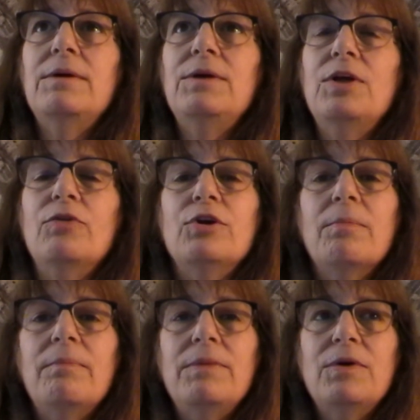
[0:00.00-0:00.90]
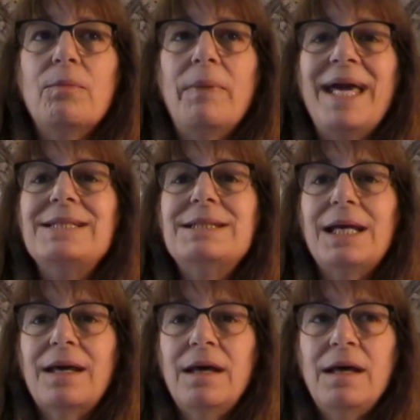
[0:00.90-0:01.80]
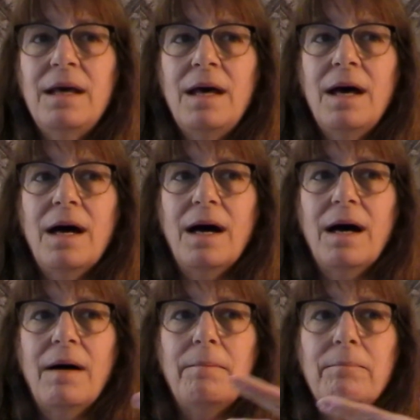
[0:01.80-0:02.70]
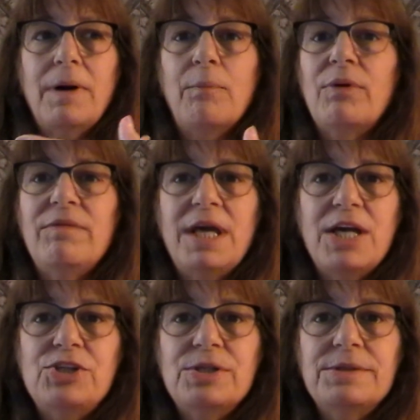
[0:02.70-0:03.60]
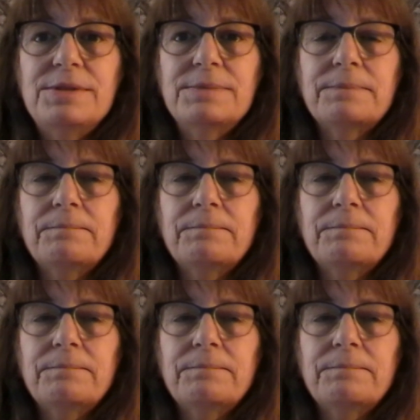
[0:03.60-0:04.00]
you know, your basic abbreviations